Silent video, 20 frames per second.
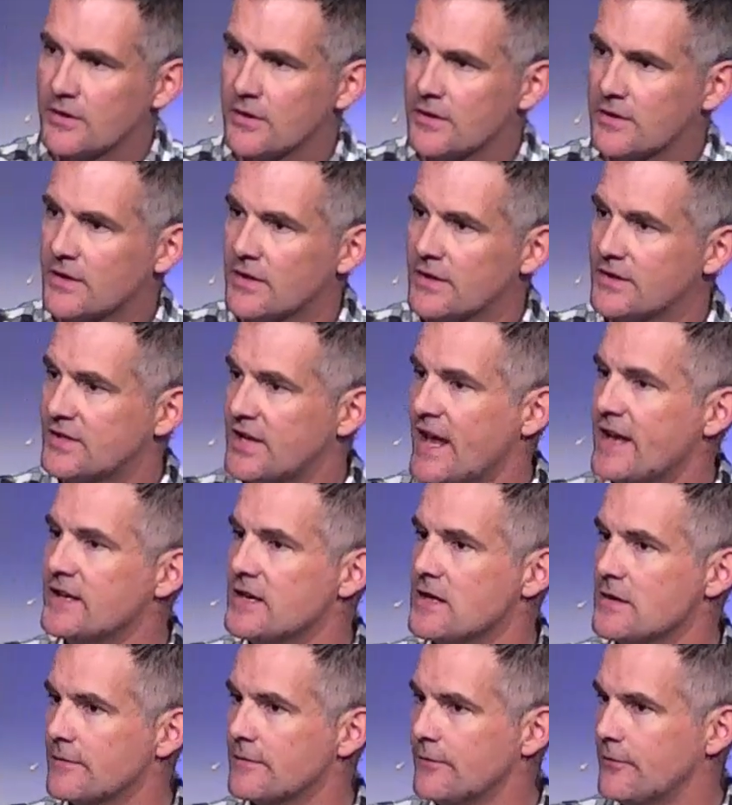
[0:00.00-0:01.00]

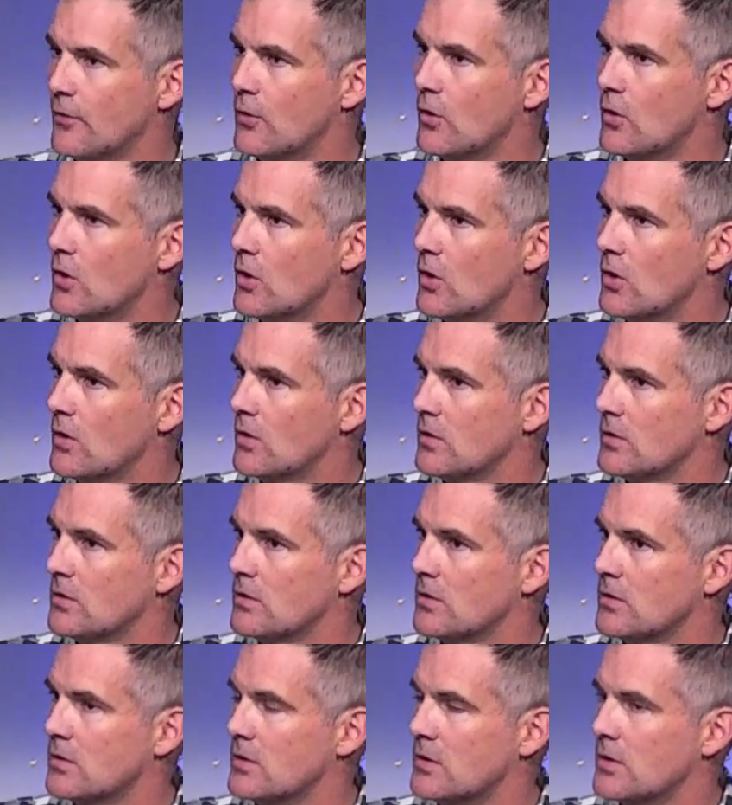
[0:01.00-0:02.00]
contending for,
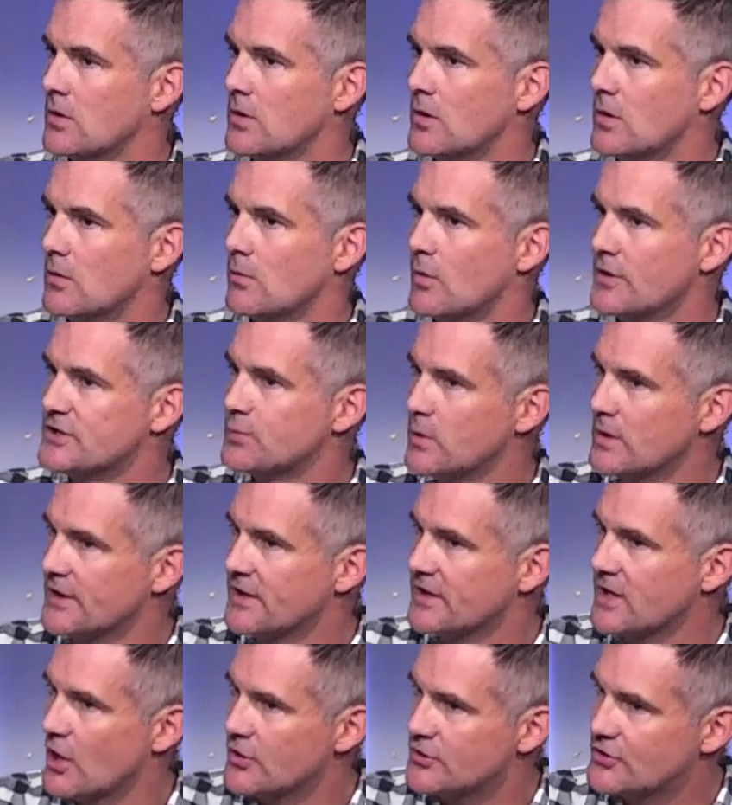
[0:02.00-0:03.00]
what he's willing
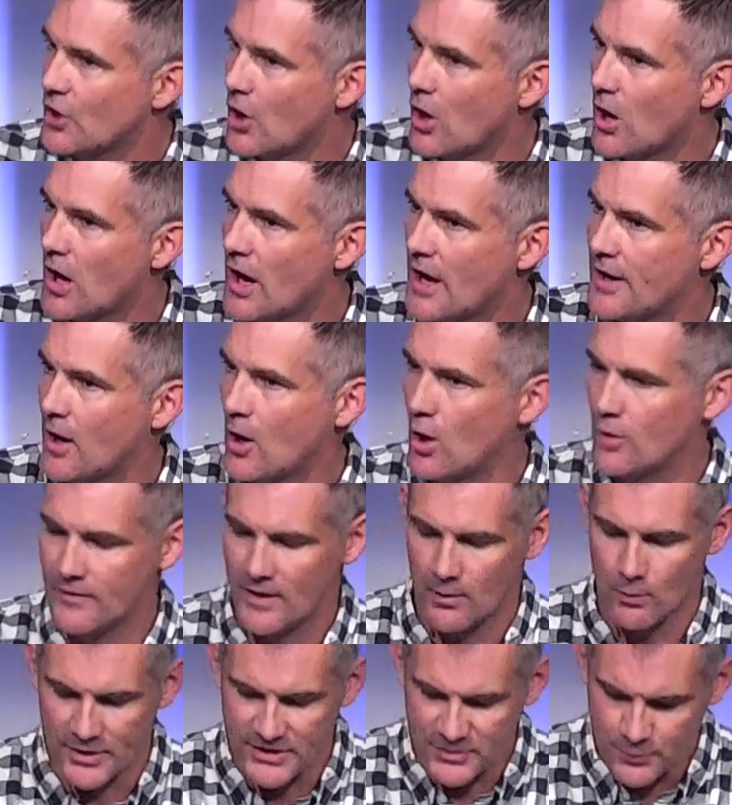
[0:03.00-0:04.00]
to go tired over,
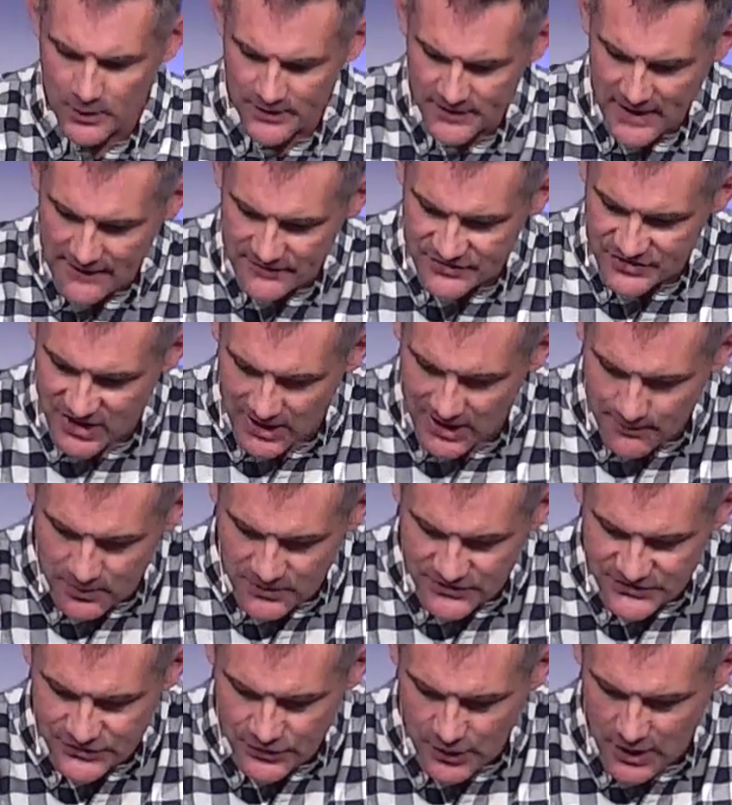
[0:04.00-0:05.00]
what he's willing to have
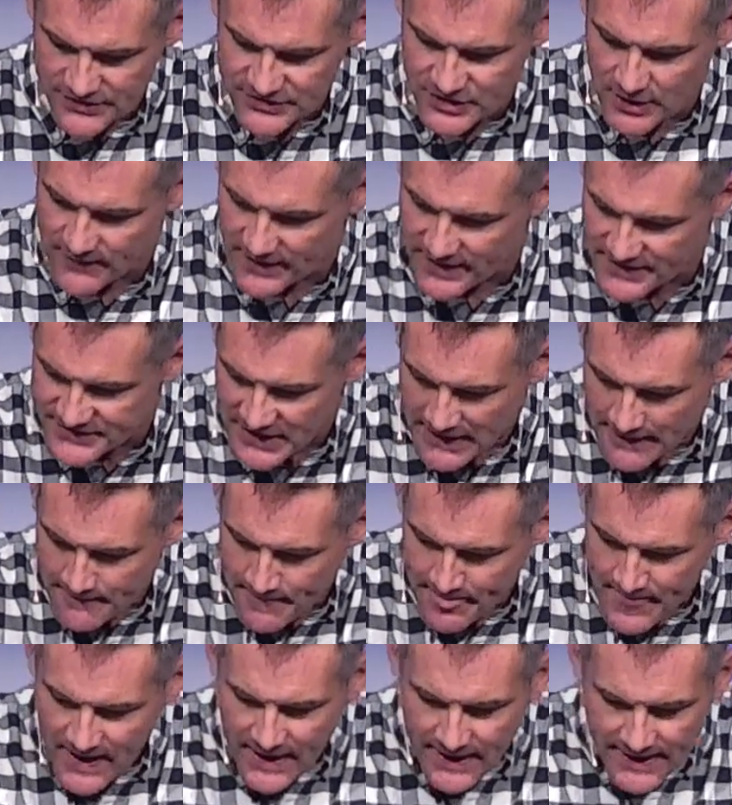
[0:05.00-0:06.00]
sleepless nights over.
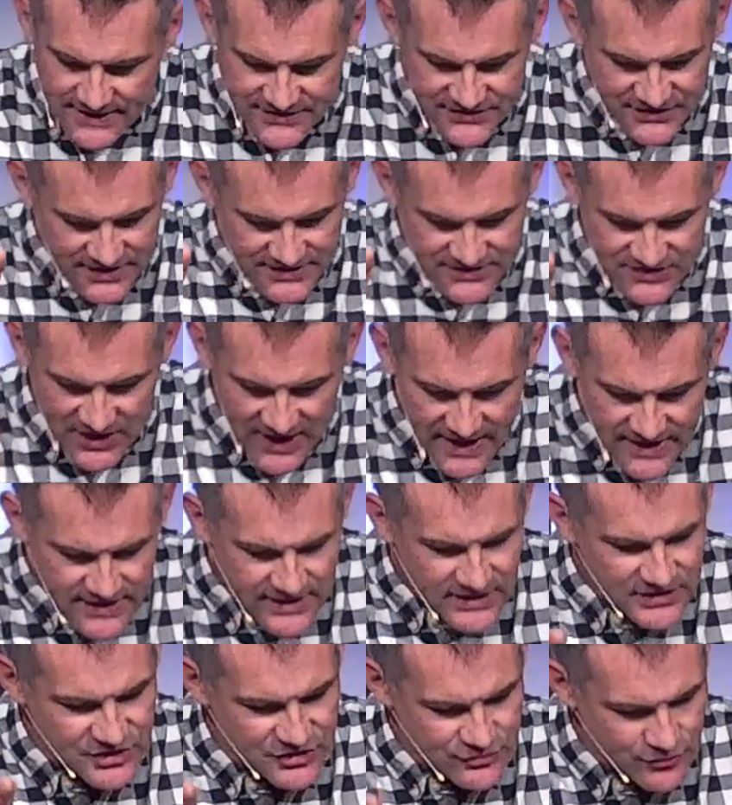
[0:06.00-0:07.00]
He's
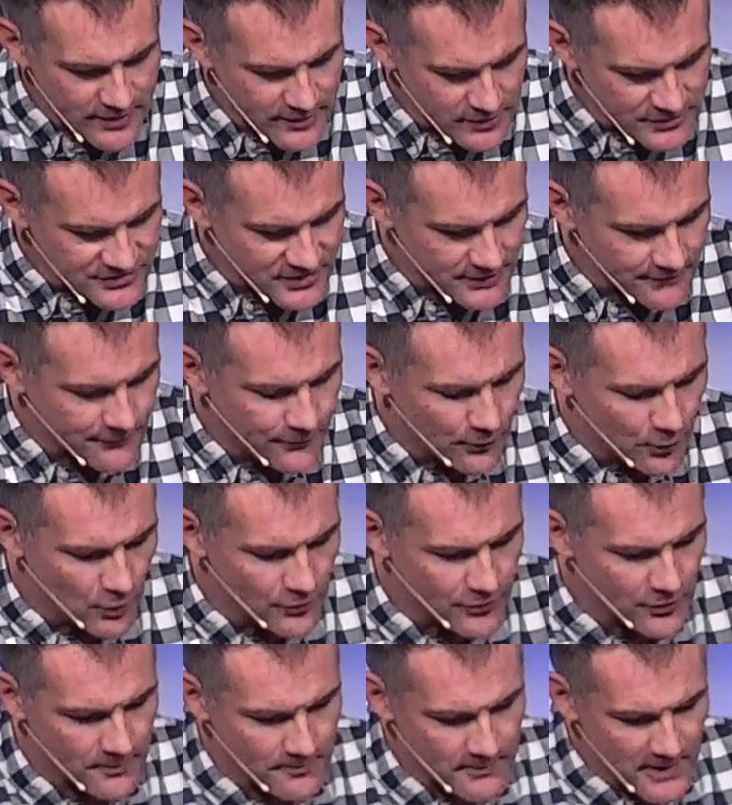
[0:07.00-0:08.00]
contending strenuously for
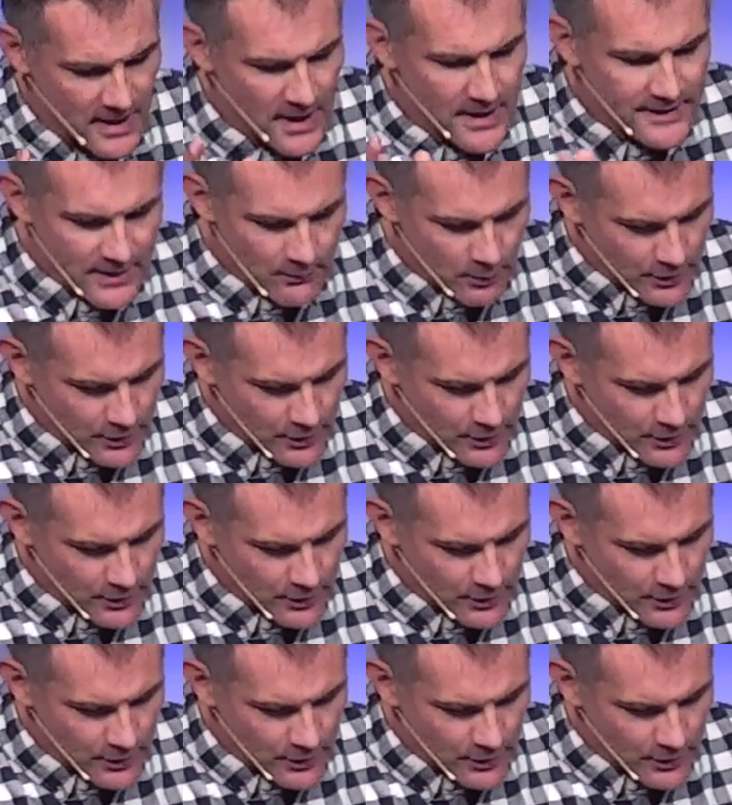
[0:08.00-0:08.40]
them. Now, I